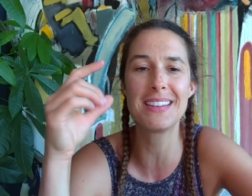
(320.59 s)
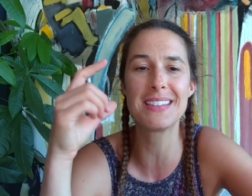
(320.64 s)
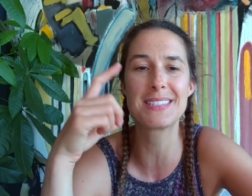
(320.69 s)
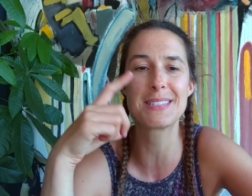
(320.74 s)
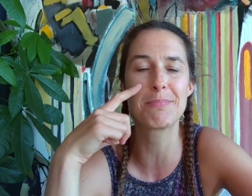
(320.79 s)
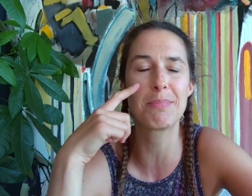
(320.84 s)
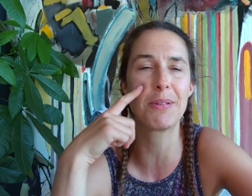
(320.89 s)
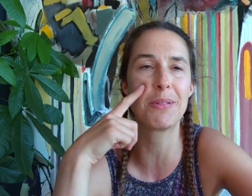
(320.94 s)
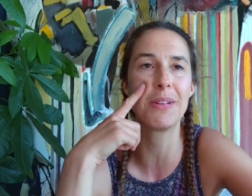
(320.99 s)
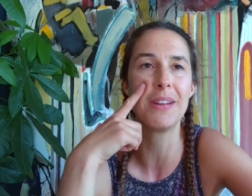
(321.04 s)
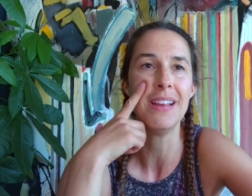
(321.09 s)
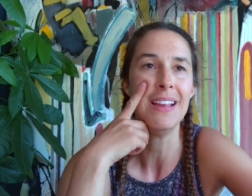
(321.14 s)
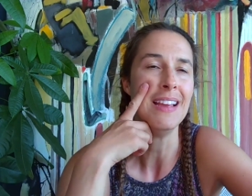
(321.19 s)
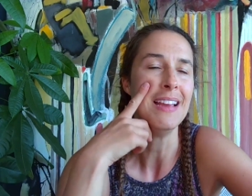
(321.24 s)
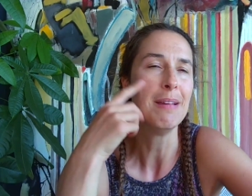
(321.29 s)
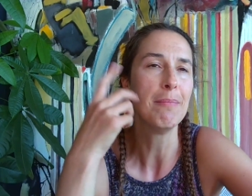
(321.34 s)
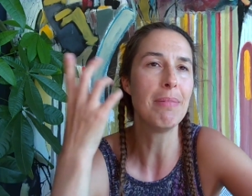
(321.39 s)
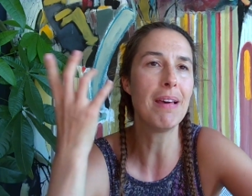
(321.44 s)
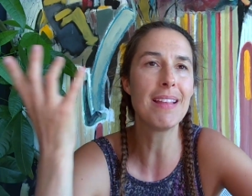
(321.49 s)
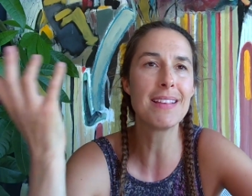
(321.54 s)
It's about
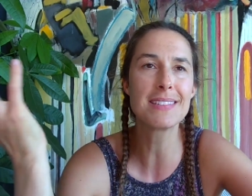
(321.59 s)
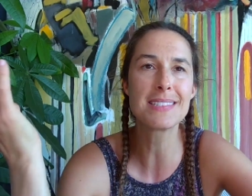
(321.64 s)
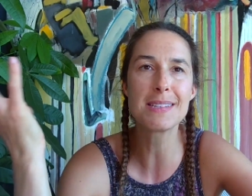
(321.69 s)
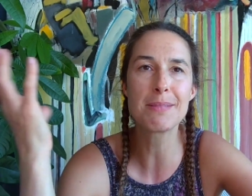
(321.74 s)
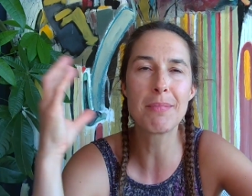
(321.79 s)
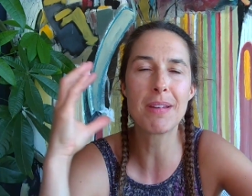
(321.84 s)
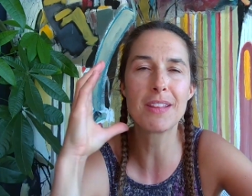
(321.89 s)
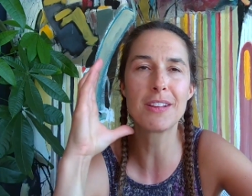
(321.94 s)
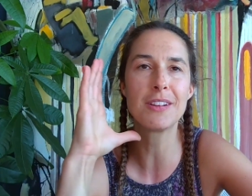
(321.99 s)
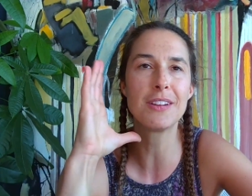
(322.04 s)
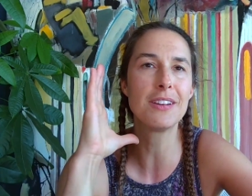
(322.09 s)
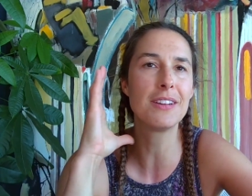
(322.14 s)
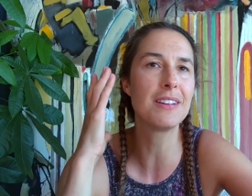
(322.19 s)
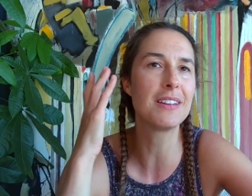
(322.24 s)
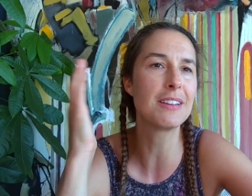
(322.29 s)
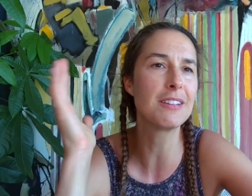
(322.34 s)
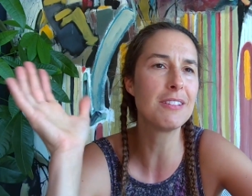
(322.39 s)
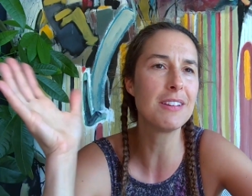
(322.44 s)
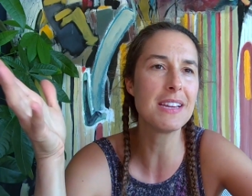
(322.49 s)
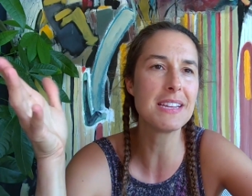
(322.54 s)
balancing motherhood
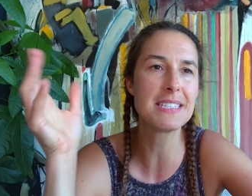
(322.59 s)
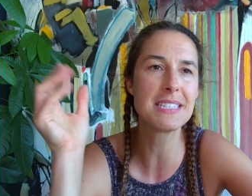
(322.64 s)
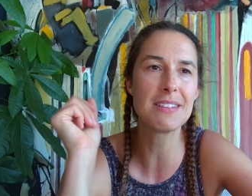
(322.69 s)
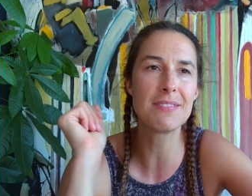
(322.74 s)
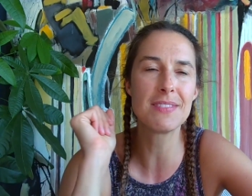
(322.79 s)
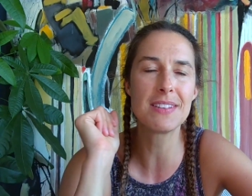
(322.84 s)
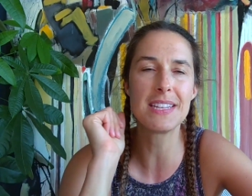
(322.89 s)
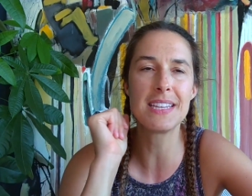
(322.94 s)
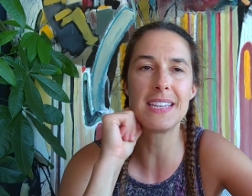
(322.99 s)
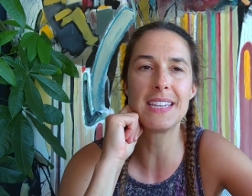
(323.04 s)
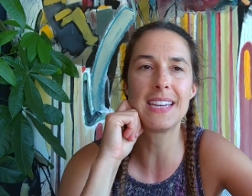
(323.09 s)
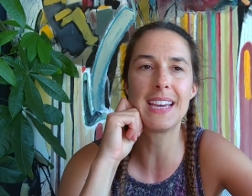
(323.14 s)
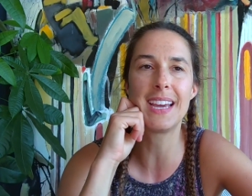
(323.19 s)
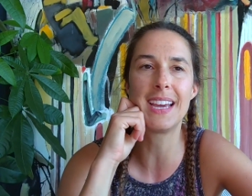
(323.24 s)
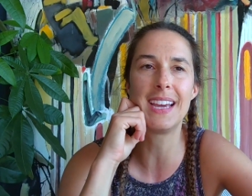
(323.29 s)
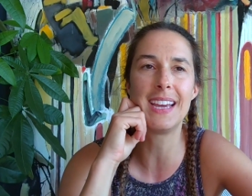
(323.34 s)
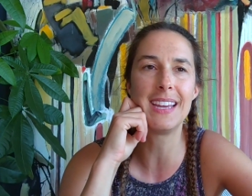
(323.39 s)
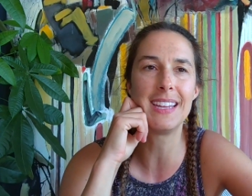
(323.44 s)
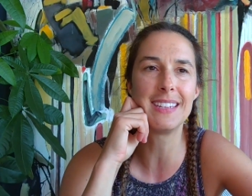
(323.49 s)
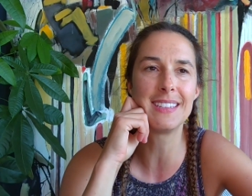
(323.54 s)
and creativity,
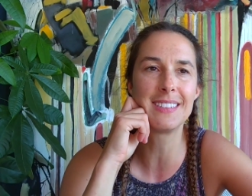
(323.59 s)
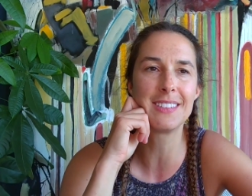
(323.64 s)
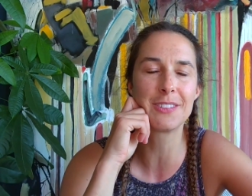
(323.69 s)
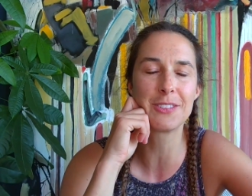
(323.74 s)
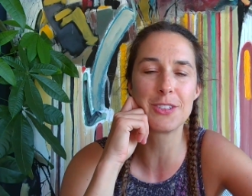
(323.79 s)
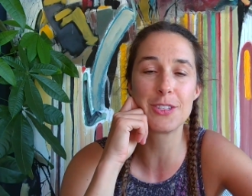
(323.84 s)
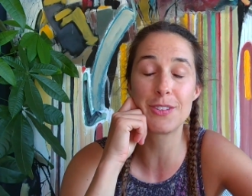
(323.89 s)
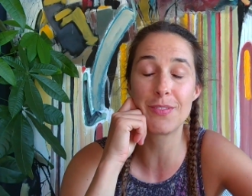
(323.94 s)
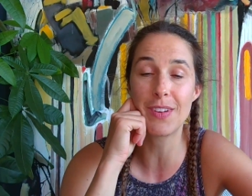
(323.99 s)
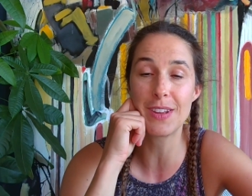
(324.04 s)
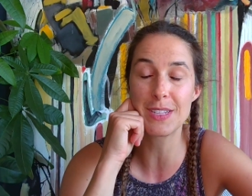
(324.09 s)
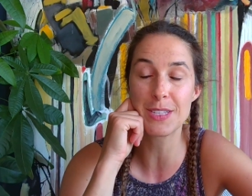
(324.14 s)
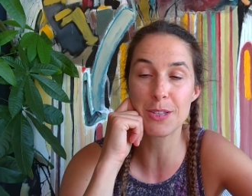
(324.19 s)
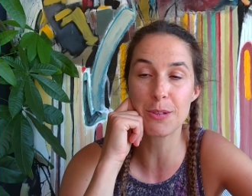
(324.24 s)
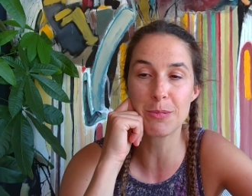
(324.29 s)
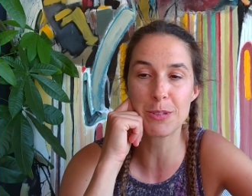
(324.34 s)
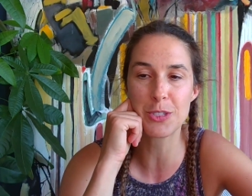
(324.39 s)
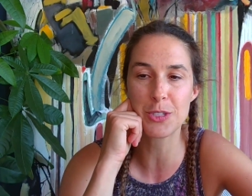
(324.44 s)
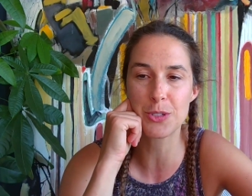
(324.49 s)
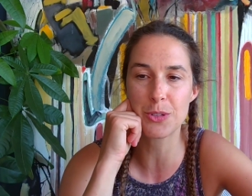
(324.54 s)
and you'll just find so
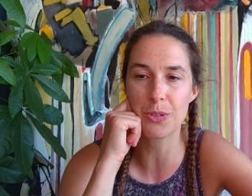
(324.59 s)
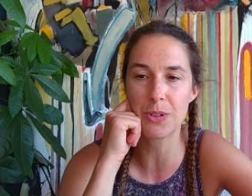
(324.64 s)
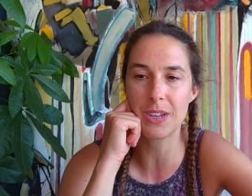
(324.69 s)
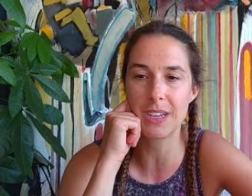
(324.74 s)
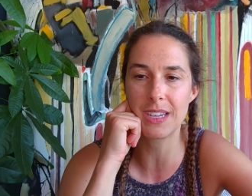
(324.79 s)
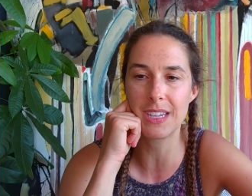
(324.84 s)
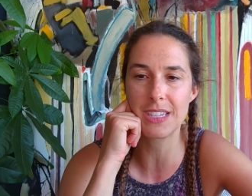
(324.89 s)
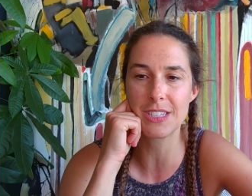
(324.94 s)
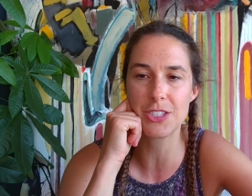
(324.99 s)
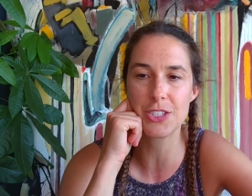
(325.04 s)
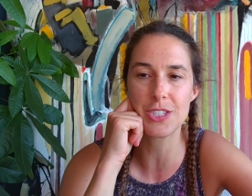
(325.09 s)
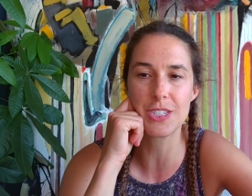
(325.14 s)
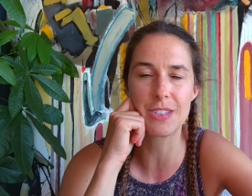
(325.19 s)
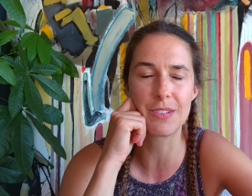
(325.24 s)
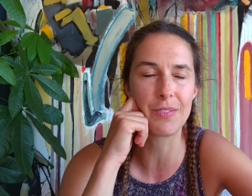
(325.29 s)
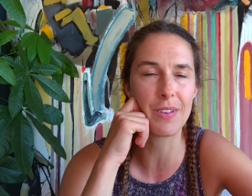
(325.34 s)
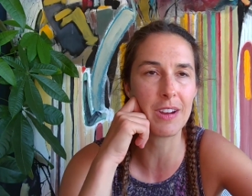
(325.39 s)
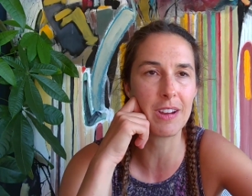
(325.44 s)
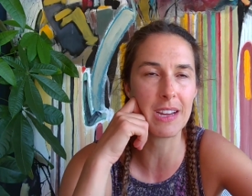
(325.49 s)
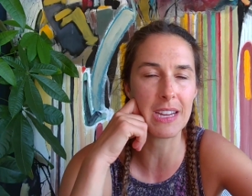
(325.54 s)
much joy in it. She's a
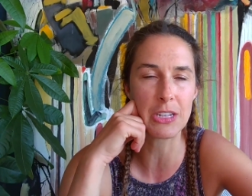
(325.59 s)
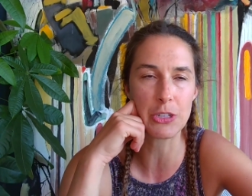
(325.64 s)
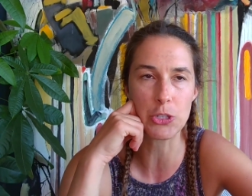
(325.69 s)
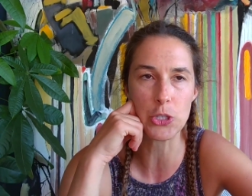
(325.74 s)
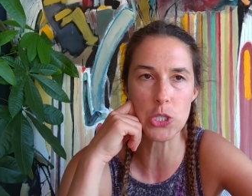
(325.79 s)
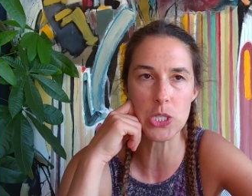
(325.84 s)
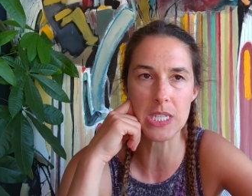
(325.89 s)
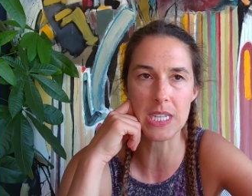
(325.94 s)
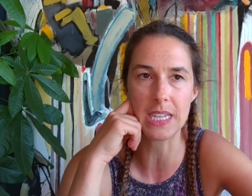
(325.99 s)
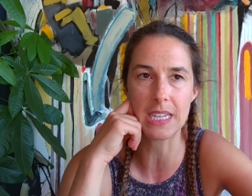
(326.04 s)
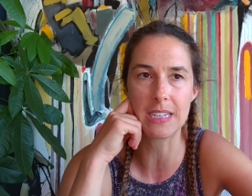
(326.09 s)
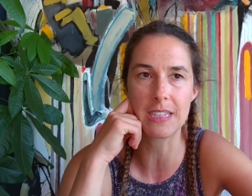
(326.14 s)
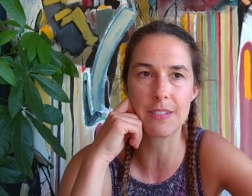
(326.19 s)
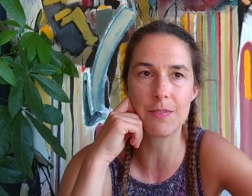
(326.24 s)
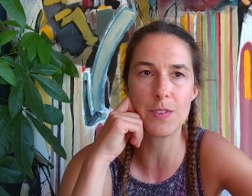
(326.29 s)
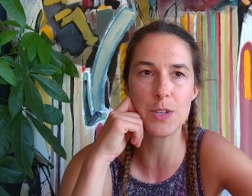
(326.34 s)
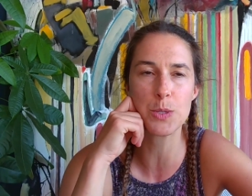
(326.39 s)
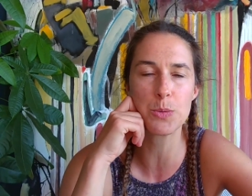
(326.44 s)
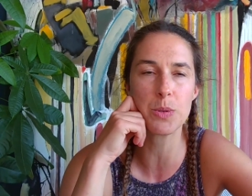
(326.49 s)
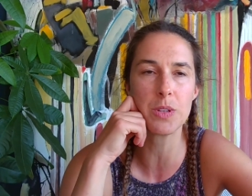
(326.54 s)
very interesting
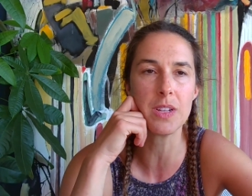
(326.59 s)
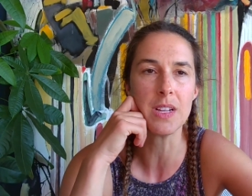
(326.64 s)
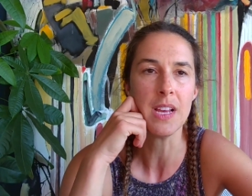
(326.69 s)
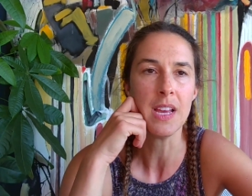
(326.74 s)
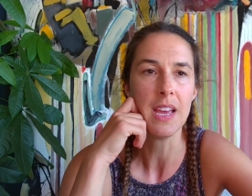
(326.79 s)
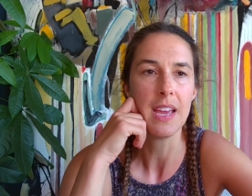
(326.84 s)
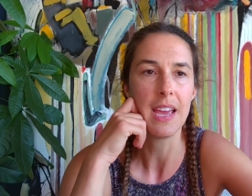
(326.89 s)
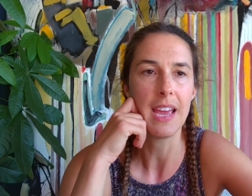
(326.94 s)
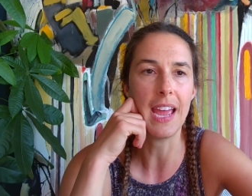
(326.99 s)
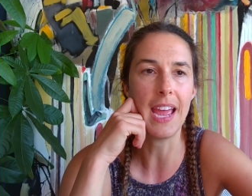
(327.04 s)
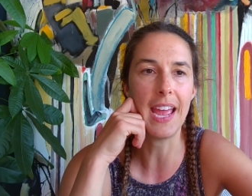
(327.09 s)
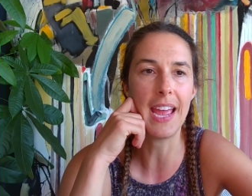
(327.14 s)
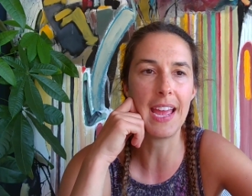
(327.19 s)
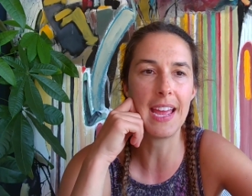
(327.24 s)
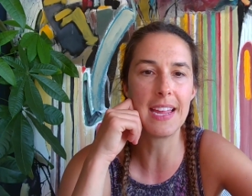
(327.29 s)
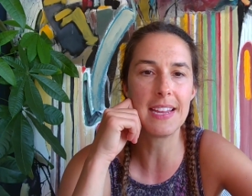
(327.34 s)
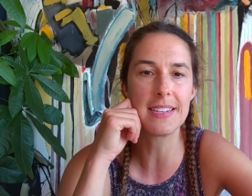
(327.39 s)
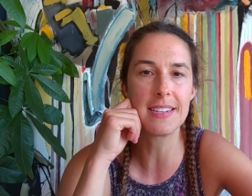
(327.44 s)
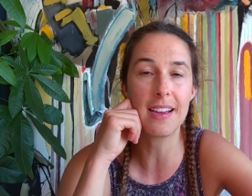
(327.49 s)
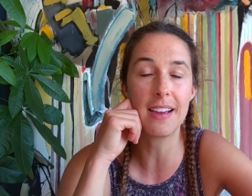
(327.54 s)
individual
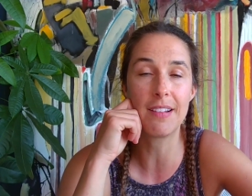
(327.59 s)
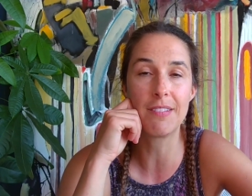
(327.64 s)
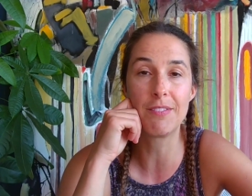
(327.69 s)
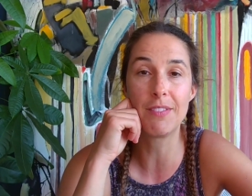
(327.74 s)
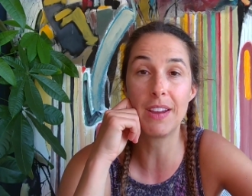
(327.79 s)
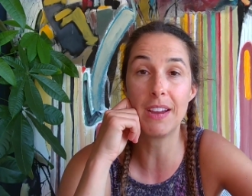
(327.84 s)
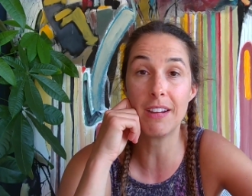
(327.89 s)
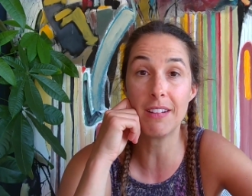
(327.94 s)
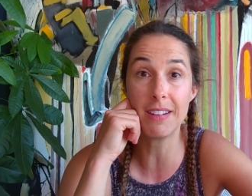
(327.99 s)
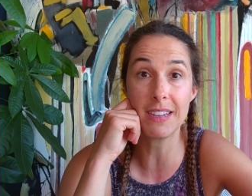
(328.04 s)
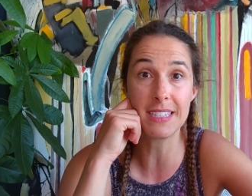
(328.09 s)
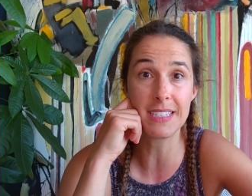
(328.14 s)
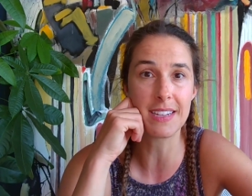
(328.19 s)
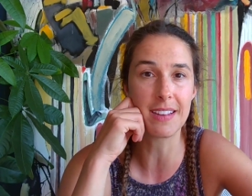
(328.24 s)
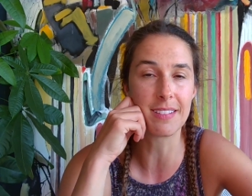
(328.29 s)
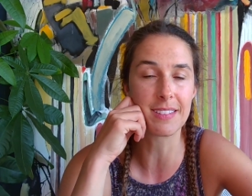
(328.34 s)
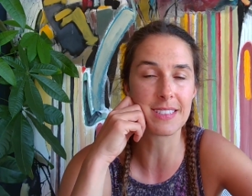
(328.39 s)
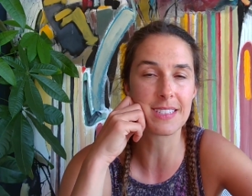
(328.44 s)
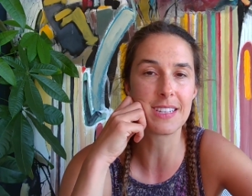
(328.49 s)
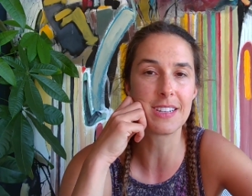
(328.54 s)
and a very
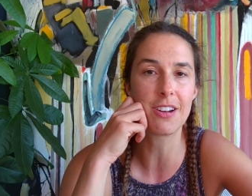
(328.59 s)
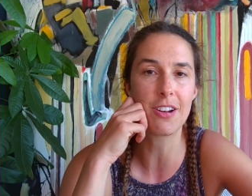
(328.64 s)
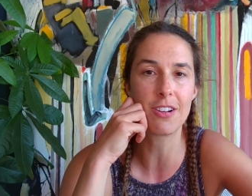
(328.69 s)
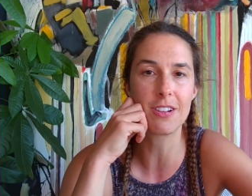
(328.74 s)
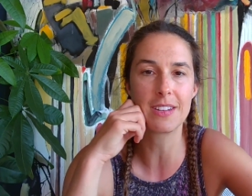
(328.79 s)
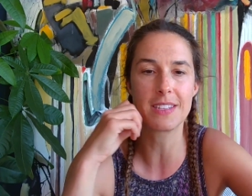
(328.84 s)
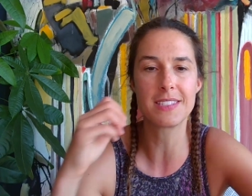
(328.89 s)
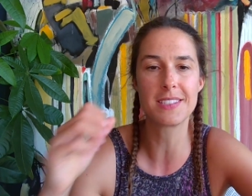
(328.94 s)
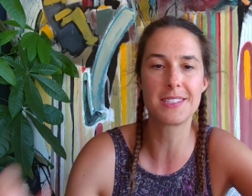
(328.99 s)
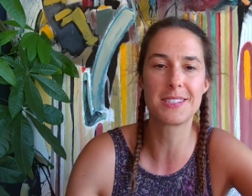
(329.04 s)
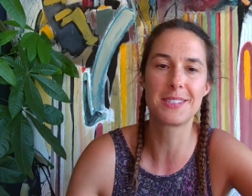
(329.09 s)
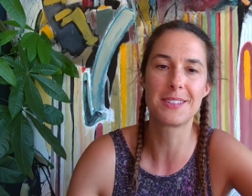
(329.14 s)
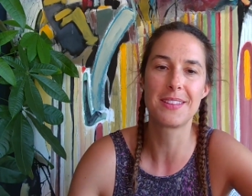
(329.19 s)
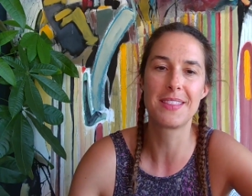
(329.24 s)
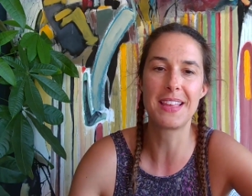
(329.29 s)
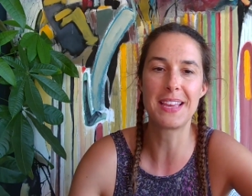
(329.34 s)
talented artist.